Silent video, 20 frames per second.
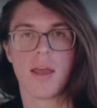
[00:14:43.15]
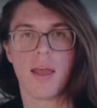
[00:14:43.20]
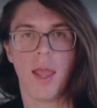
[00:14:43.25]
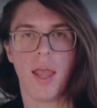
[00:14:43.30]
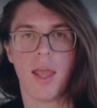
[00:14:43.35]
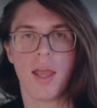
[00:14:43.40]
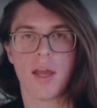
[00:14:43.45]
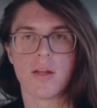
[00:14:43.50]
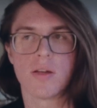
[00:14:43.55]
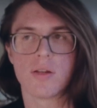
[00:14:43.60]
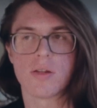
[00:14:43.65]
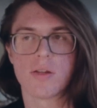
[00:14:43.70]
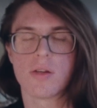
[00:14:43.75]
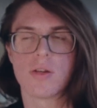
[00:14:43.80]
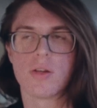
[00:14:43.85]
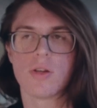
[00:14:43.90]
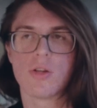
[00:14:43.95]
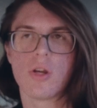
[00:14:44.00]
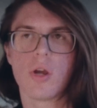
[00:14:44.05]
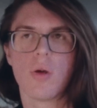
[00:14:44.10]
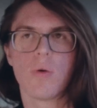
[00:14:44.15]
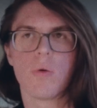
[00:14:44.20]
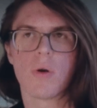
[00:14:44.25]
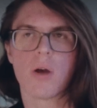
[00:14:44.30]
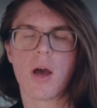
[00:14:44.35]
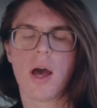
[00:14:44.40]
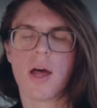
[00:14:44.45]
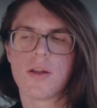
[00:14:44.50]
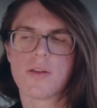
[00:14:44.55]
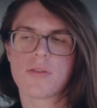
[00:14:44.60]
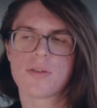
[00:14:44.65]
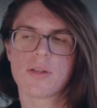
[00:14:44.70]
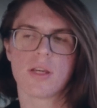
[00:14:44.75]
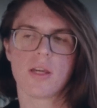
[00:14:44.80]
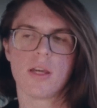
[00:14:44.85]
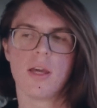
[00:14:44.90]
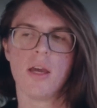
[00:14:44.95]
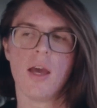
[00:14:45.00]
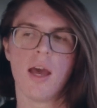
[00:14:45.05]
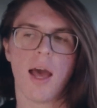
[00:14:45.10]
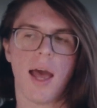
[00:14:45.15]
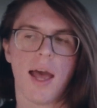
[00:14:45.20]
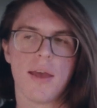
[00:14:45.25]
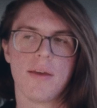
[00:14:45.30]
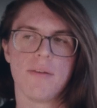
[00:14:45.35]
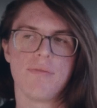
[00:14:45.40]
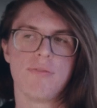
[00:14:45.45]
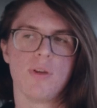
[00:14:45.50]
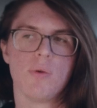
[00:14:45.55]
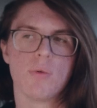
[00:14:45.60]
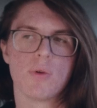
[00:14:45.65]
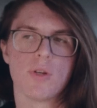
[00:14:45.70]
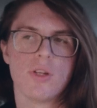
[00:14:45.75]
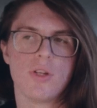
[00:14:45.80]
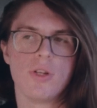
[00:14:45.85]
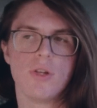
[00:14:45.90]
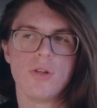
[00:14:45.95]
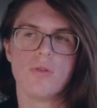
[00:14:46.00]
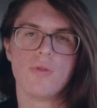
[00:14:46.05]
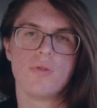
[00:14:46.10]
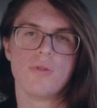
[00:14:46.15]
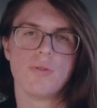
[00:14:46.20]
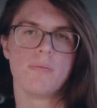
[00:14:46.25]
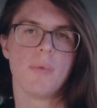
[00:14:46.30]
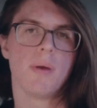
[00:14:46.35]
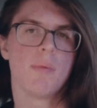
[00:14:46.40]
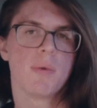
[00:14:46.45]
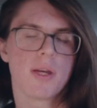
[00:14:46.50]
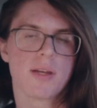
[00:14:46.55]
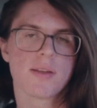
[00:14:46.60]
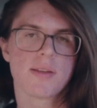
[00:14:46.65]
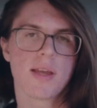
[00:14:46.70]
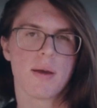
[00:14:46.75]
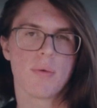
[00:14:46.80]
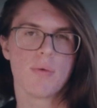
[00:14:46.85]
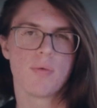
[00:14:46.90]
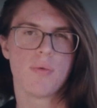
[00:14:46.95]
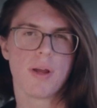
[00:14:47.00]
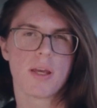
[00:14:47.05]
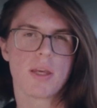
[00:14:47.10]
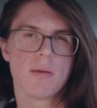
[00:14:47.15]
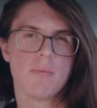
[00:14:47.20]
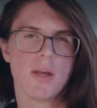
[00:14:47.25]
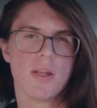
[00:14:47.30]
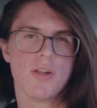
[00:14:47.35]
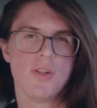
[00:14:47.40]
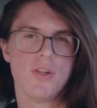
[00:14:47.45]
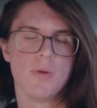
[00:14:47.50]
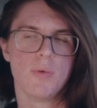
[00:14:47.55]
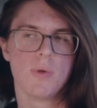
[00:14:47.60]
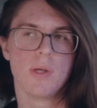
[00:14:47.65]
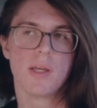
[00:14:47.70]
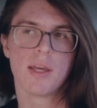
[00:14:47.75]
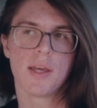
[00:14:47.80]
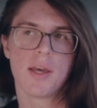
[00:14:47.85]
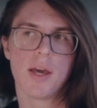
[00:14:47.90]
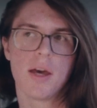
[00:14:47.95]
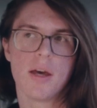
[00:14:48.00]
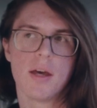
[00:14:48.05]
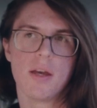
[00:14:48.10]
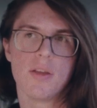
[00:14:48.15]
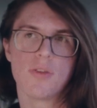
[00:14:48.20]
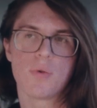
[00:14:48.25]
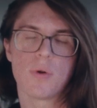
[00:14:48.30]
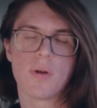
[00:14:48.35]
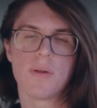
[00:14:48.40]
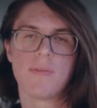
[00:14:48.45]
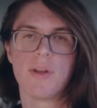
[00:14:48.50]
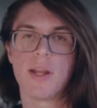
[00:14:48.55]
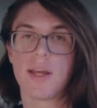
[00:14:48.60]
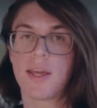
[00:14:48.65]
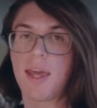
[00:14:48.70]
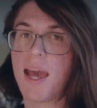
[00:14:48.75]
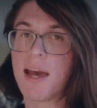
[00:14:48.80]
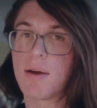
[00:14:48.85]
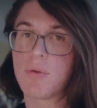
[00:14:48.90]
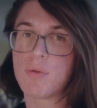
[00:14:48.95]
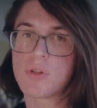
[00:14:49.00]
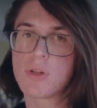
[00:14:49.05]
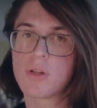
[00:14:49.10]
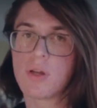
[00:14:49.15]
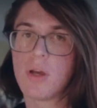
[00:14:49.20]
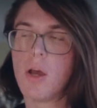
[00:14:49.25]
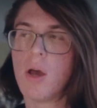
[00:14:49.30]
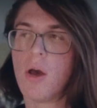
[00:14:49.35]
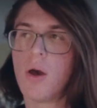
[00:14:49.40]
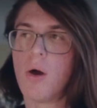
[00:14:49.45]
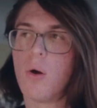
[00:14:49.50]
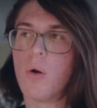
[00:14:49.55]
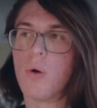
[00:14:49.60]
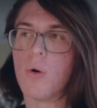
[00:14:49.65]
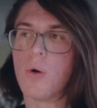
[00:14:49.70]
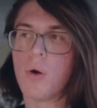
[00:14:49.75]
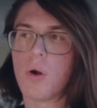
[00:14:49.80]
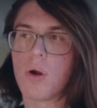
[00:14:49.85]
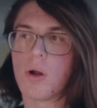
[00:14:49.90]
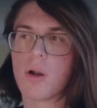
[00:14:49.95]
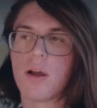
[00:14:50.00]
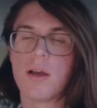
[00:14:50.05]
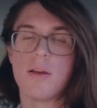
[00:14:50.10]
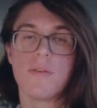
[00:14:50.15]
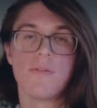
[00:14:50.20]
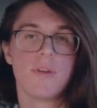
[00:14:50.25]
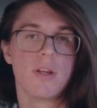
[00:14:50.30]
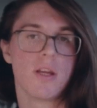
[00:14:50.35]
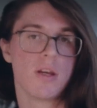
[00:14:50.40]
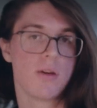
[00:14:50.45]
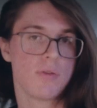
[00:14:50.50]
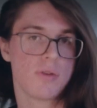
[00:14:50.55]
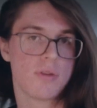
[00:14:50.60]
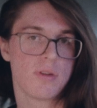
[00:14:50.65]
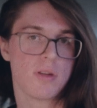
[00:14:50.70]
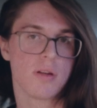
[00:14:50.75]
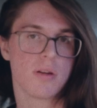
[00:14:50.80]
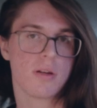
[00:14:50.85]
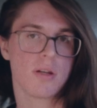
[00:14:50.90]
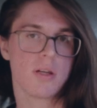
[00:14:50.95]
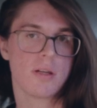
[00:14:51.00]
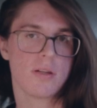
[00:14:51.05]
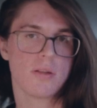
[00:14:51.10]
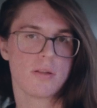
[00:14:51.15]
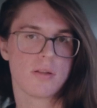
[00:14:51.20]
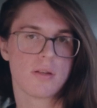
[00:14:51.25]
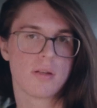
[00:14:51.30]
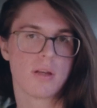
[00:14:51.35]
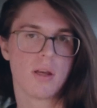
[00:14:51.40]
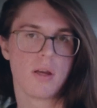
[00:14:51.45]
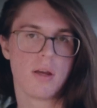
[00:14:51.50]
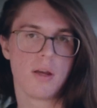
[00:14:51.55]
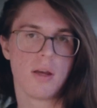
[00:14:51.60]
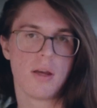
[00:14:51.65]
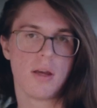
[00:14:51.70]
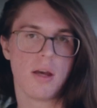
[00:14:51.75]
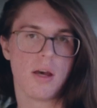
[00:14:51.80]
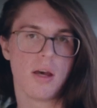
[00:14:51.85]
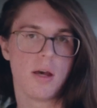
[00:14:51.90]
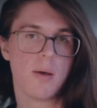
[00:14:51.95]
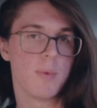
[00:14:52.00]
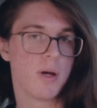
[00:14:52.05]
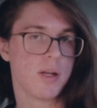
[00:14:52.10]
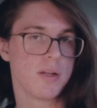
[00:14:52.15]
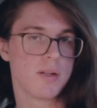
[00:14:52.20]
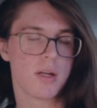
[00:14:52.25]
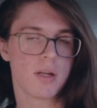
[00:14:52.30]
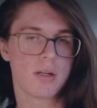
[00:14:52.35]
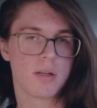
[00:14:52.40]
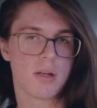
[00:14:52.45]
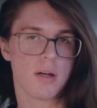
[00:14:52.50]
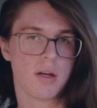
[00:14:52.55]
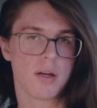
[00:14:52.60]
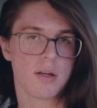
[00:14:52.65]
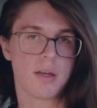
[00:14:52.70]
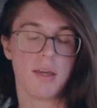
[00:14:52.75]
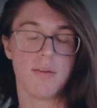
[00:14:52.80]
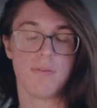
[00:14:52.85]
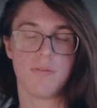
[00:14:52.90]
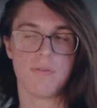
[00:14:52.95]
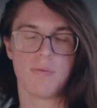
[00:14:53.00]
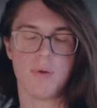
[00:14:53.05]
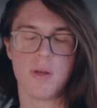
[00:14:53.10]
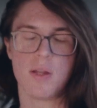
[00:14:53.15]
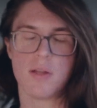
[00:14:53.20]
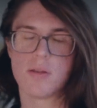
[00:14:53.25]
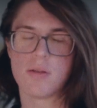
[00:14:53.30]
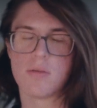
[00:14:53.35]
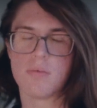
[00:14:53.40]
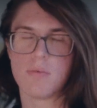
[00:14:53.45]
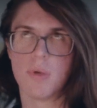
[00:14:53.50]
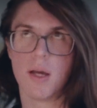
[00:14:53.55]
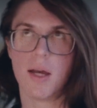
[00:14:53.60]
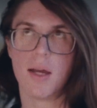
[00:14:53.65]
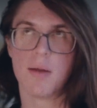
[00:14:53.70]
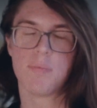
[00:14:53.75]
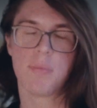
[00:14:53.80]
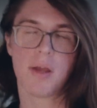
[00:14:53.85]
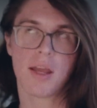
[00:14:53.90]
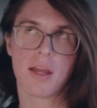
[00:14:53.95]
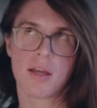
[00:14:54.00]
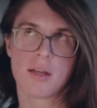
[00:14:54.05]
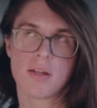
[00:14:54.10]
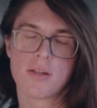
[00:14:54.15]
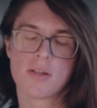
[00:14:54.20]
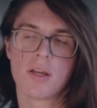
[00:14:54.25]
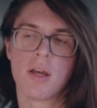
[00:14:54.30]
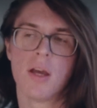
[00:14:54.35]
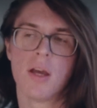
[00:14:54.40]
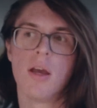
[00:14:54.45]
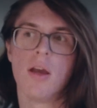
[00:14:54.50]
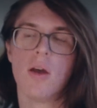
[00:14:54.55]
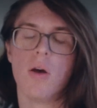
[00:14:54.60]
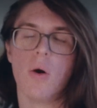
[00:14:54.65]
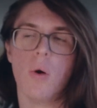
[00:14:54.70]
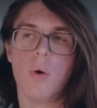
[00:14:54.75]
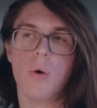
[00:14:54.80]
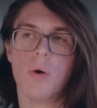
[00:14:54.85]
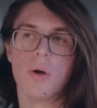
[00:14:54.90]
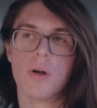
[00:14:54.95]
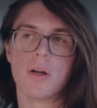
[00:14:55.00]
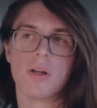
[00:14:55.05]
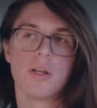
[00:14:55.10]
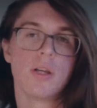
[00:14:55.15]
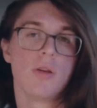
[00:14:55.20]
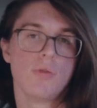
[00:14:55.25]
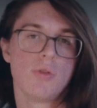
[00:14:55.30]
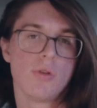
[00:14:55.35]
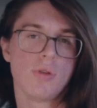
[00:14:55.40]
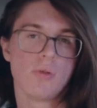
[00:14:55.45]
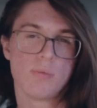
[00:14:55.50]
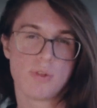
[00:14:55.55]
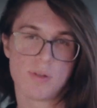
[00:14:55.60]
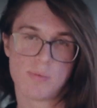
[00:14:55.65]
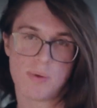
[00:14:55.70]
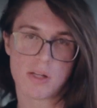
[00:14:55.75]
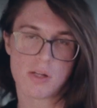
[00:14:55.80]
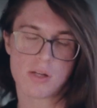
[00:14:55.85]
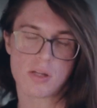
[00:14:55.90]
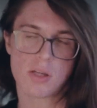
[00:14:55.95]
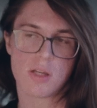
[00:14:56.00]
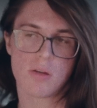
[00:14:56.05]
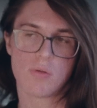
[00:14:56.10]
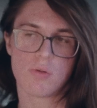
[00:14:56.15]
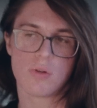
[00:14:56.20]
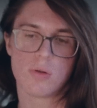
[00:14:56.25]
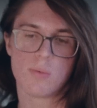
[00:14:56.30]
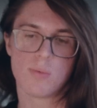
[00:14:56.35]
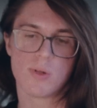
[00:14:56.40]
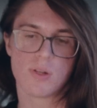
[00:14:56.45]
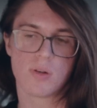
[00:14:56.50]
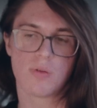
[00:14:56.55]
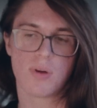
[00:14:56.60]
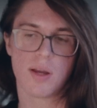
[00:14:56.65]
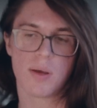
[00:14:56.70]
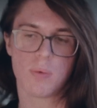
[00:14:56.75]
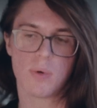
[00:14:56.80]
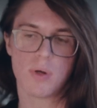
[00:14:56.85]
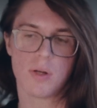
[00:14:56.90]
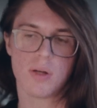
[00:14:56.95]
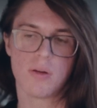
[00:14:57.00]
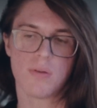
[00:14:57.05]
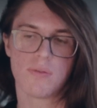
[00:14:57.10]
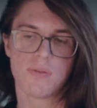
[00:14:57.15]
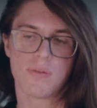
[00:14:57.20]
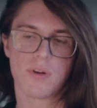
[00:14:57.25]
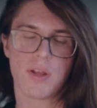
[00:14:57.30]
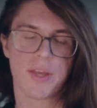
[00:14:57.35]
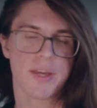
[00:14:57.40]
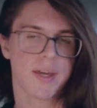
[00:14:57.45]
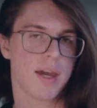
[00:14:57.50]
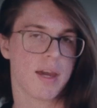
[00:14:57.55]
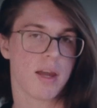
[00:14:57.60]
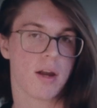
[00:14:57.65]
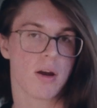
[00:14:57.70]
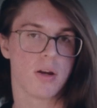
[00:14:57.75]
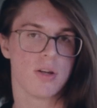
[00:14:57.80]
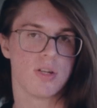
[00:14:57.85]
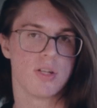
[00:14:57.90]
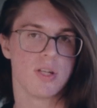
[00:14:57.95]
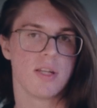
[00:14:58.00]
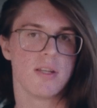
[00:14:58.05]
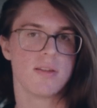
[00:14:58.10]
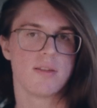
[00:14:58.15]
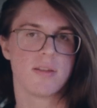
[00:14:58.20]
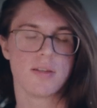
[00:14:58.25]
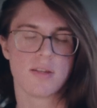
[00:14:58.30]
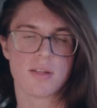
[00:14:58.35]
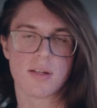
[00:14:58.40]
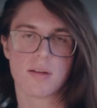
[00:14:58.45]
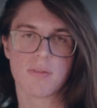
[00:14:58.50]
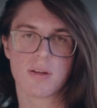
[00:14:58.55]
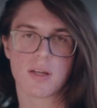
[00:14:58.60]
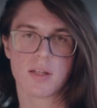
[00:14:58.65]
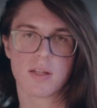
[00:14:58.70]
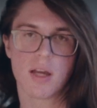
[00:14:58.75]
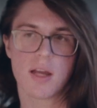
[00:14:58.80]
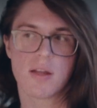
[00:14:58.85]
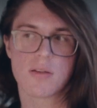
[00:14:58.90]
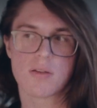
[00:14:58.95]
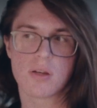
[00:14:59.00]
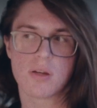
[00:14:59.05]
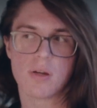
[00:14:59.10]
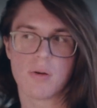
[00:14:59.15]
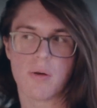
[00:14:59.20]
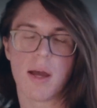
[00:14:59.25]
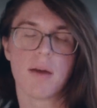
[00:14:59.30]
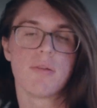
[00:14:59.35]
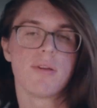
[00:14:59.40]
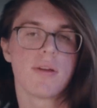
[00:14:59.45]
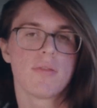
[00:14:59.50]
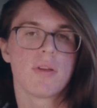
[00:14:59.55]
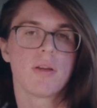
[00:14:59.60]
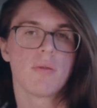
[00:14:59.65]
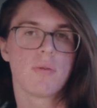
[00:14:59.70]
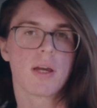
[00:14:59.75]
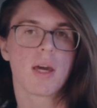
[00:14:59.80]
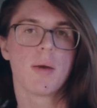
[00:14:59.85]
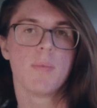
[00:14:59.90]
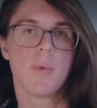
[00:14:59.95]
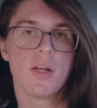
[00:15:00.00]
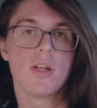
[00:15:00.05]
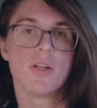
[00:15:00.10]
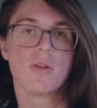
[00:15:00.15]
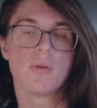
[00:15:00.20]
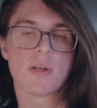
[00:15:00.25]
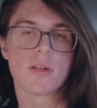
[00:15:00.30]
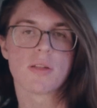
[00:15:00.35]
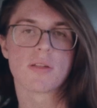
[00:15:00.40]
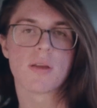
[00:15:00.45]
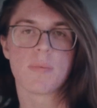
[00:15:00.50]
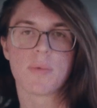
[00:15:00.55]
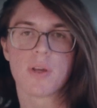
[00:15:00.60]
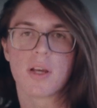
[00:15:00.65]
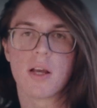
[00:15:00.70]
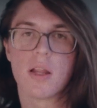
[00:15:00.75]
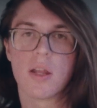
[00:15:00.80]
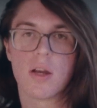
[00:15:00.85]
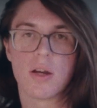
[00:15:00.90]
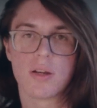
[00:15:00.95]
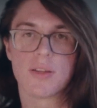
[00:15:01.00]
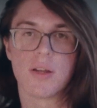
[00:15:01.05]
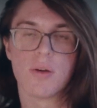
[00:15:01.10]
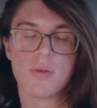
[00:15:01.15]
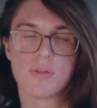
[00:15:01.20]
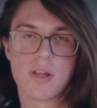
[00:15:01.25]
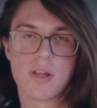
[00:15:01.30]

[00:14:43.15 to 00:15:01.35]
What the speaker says: And to show, honestly, if you were to choose mimics, I would recommend doing sort of an account or a video series on TikTok if it's not banned, or YouTube especially. YouTube is a great one for ARGs and stuff like that. So I would definitely recommend doing something along those